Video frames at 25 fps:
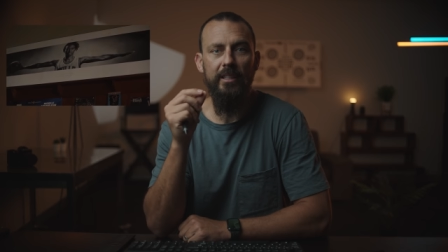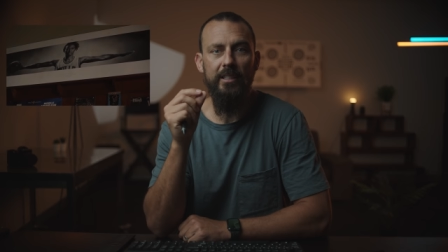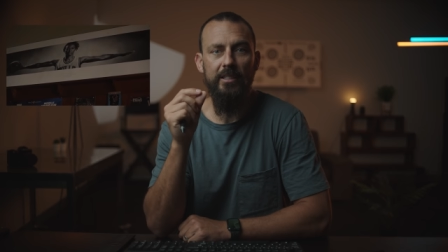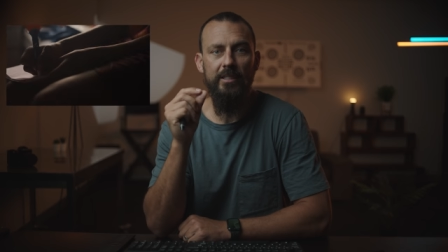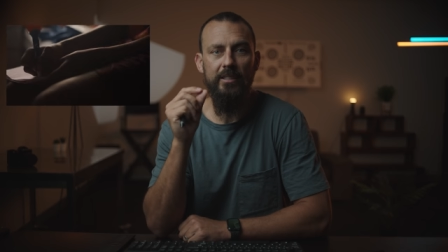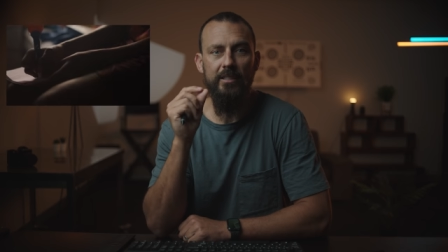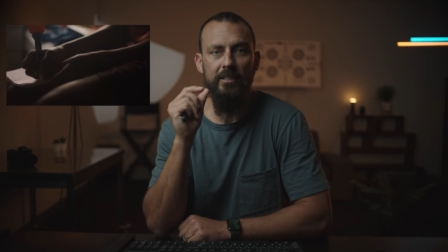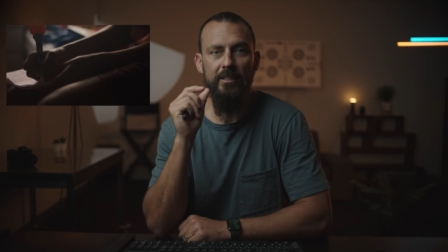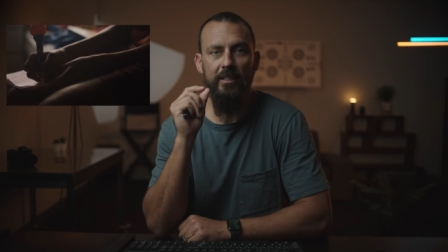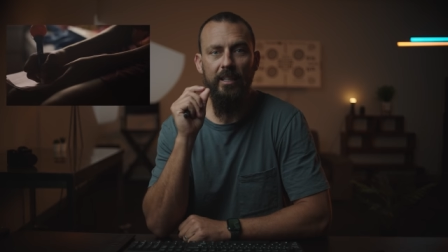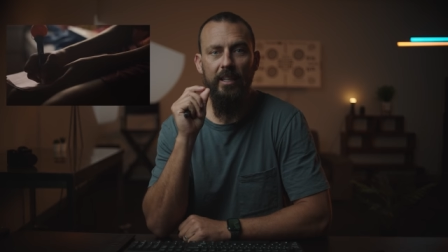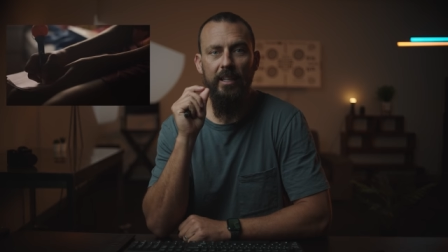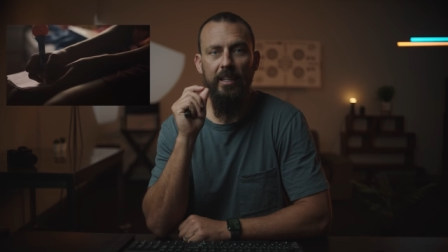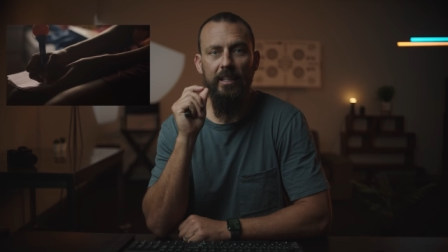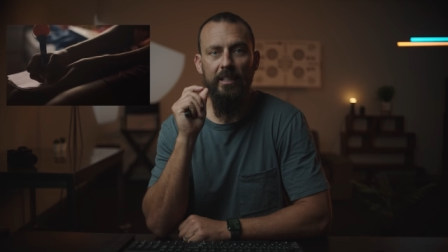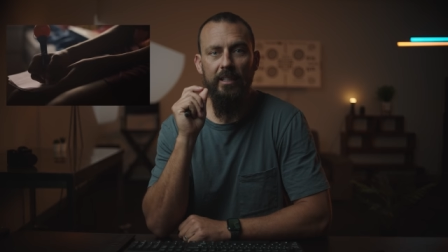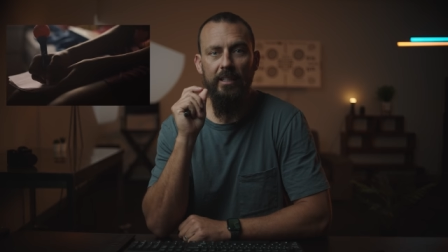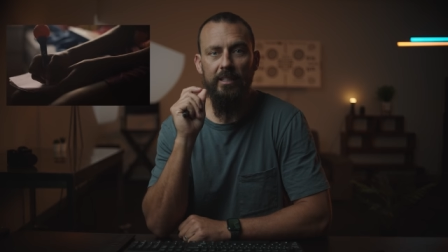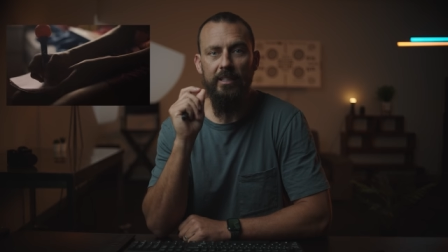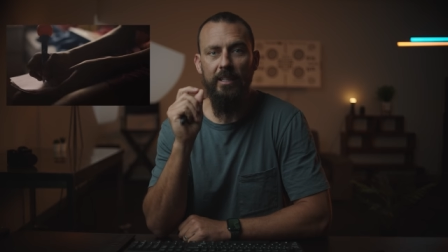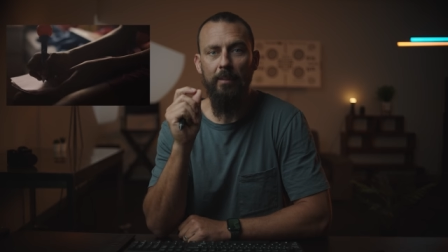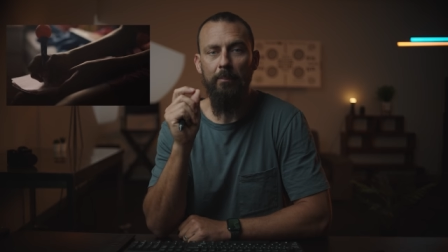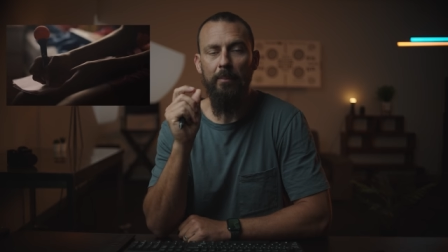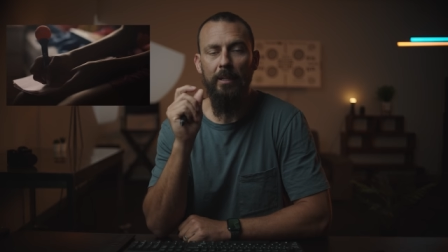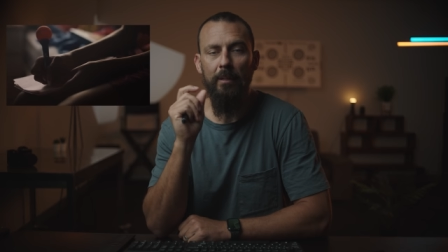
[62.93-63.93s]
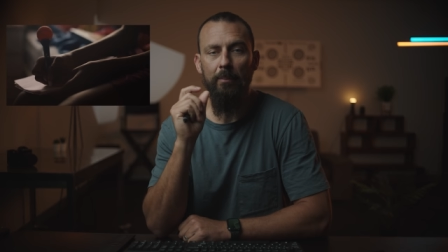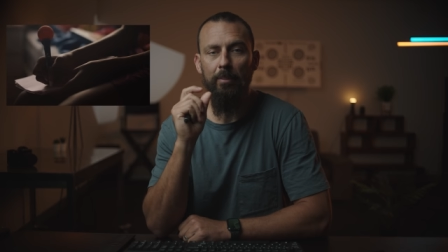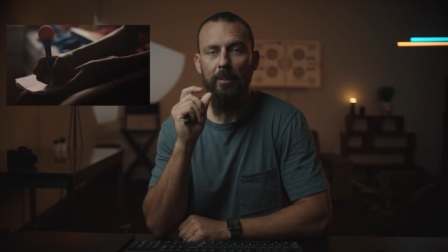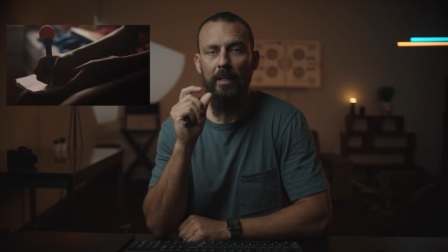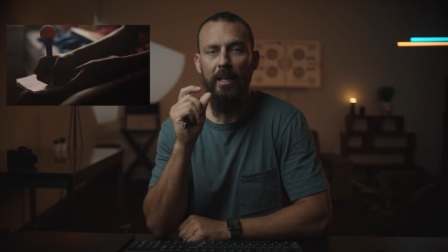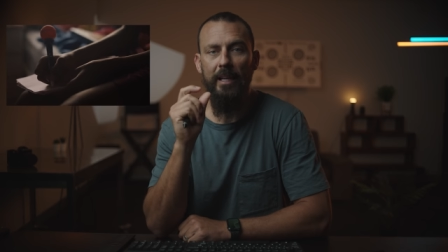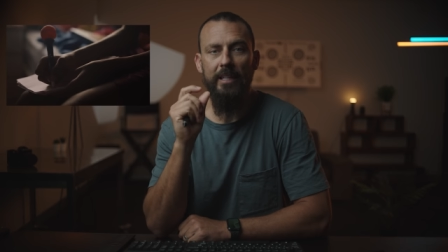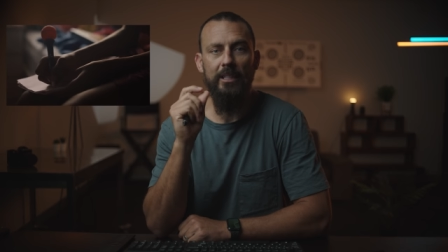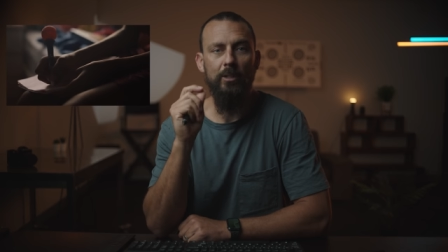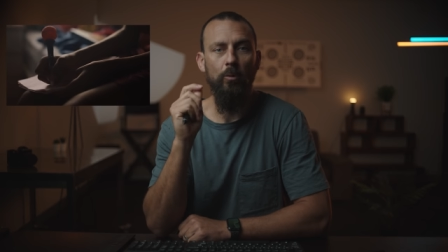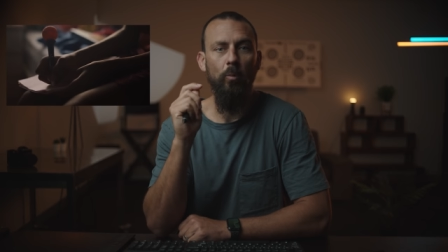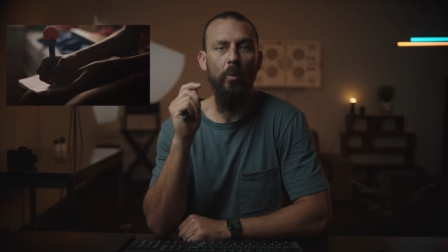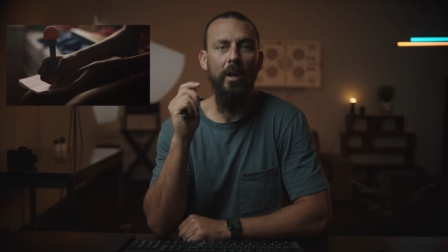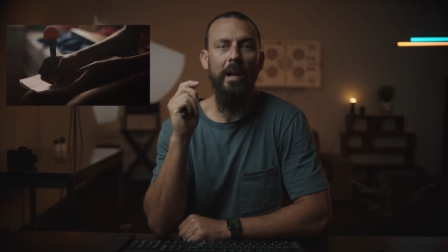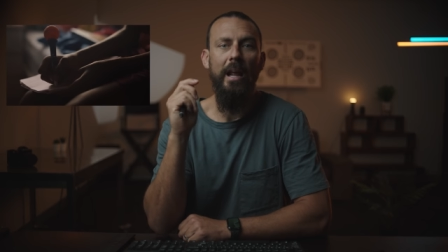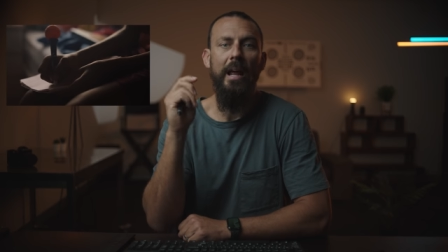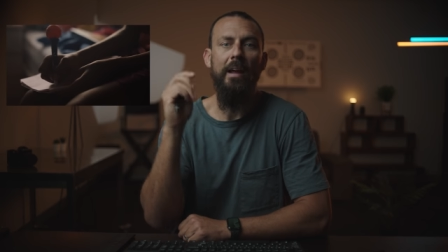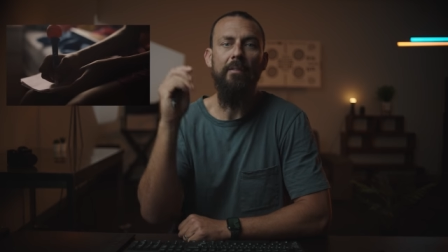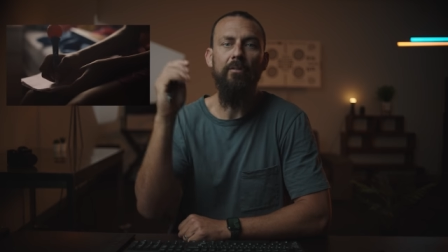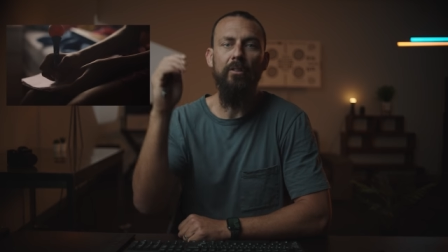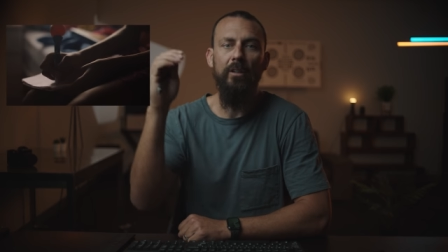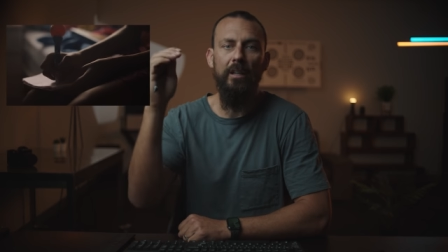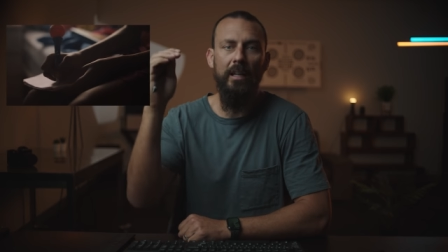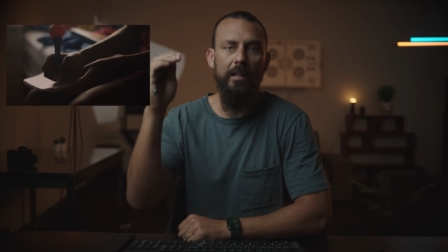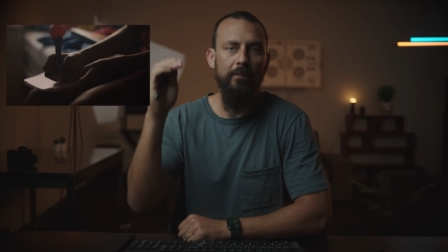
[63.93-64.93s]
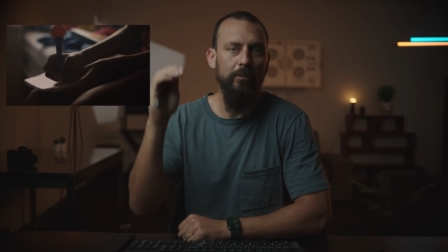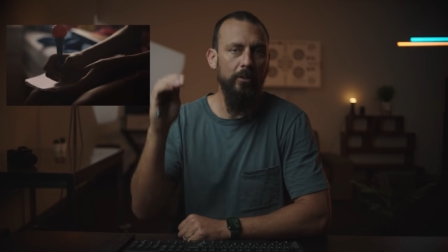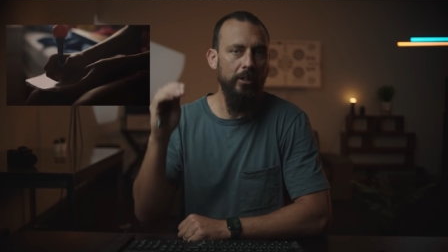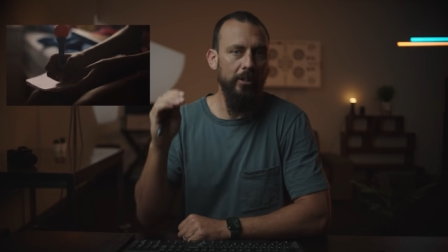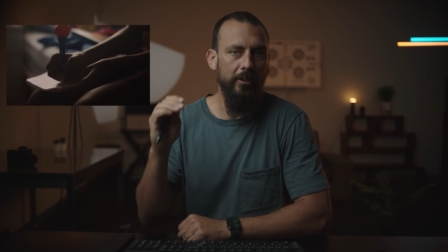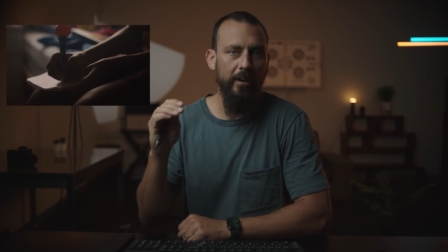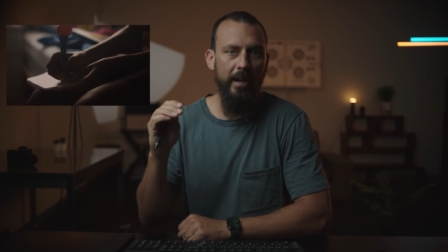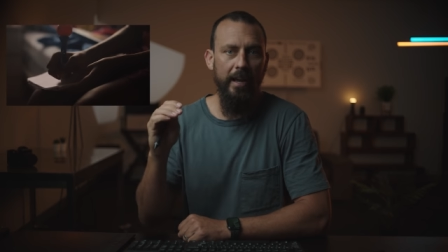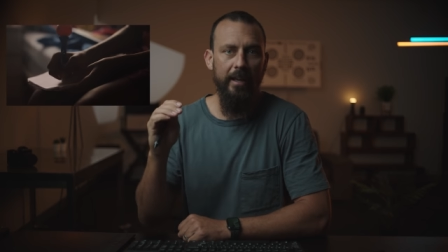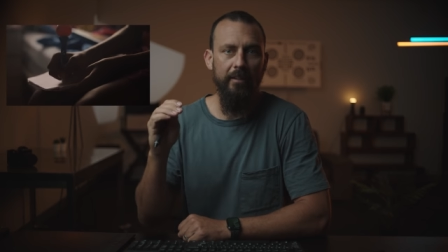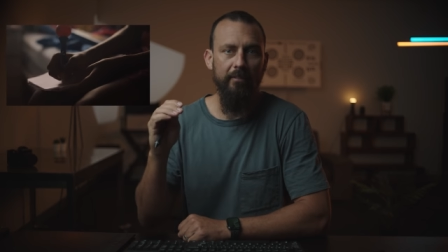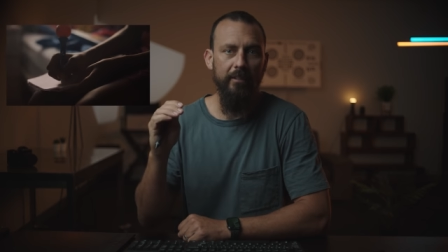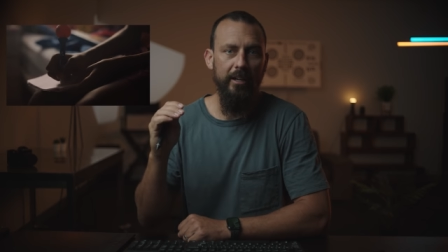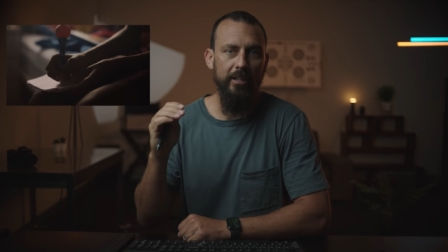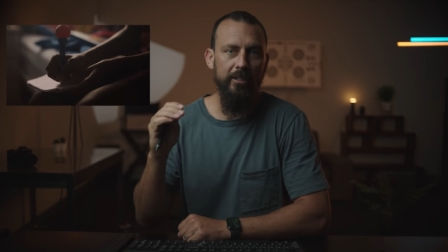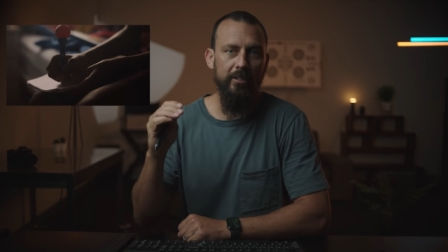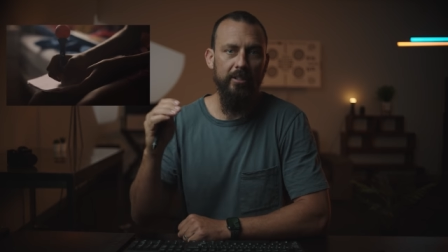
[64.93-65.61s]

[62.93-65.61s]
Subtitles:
This can be applied to whatever level you're at, right?